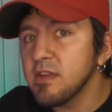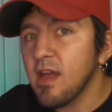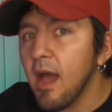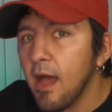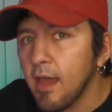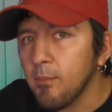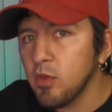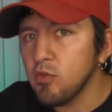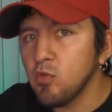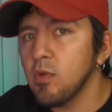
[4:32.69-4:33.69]
time
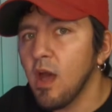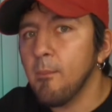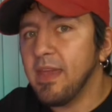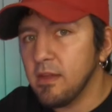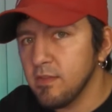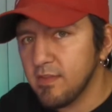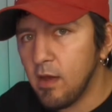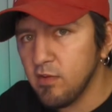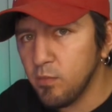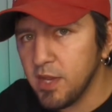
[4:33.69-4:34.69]
you do come into the
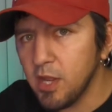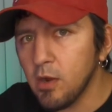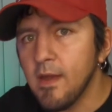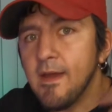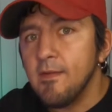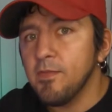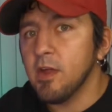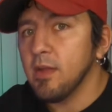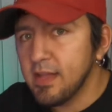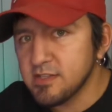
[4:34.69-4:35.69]
town of Whittier,
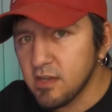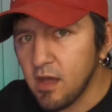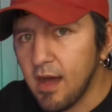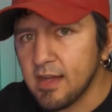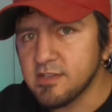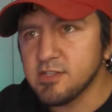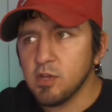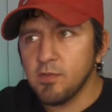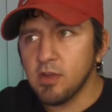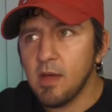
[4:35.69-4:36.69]
there is a cost. So
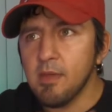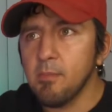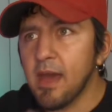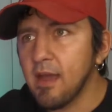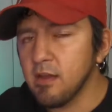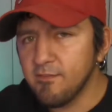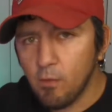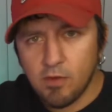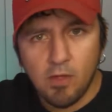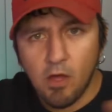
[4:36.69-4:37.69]
if you're coming back and
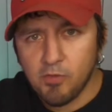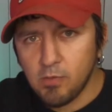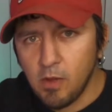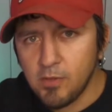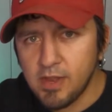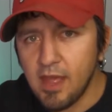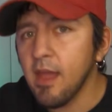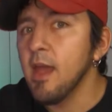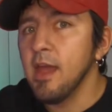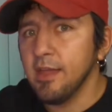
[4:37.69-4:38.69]
forth all throughout the
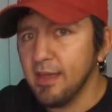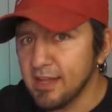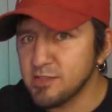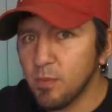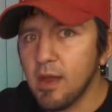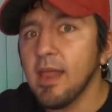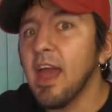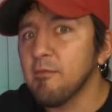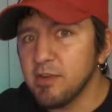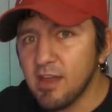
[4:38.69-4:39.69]
day, guess what?
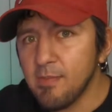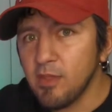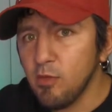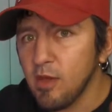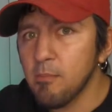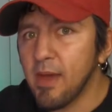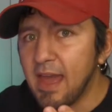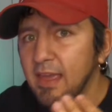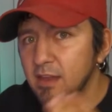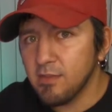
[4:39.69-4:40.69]
Every time that you come
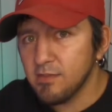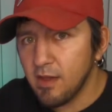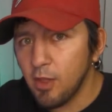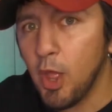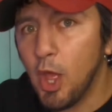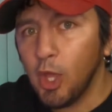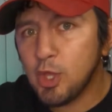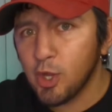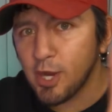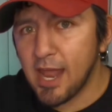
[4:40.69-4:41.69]
back into the tunnel,
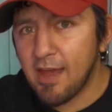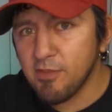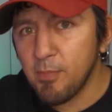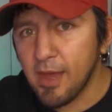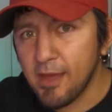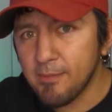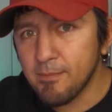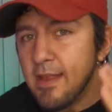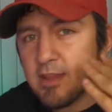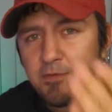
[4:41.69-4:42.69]
you're going to have to pay.
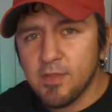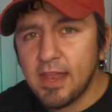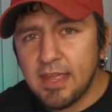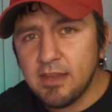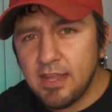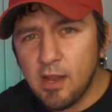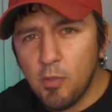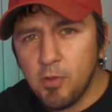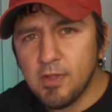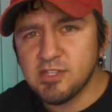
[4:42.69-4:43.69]
And for that idiot
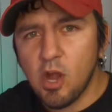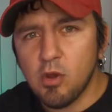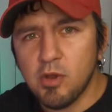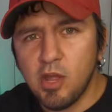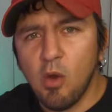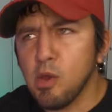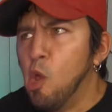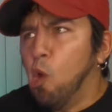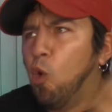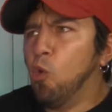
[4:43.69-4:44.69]
out there that's already going,
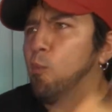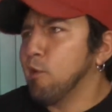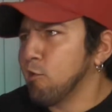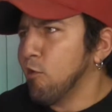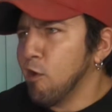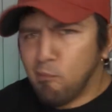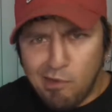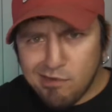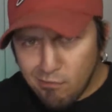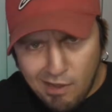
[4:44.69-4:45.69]
oh my God,
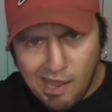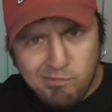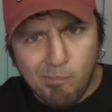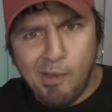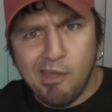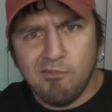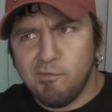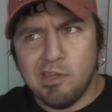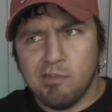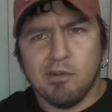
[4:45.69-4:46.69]
why do I have to pay a
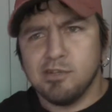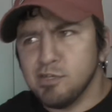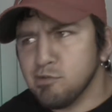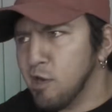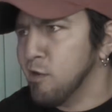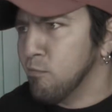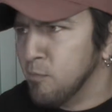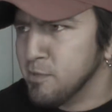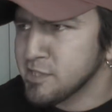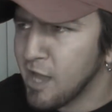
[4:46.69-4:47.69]
fee? They're just trying to
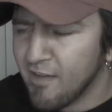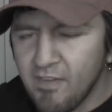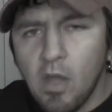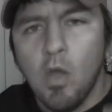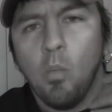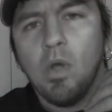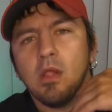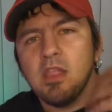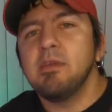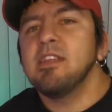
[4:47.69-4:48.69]
rip us off.
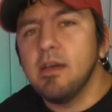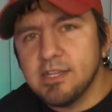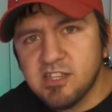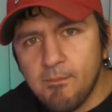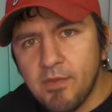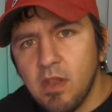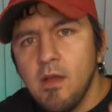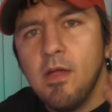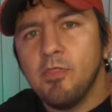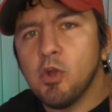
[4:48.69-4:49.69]
Well, let me tell you something.
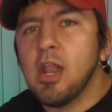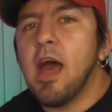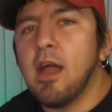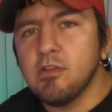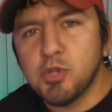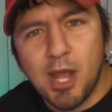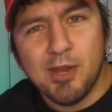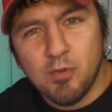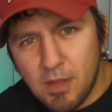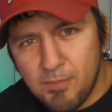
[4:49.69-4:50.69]
They're not trying
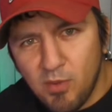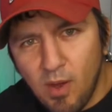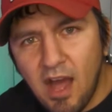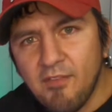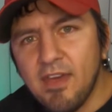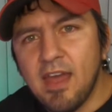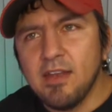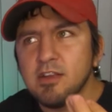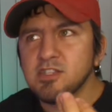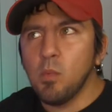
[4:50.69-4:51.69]
to rip you off. And
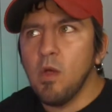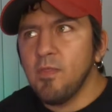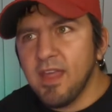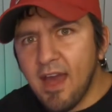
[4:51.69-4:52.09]
here's the one thing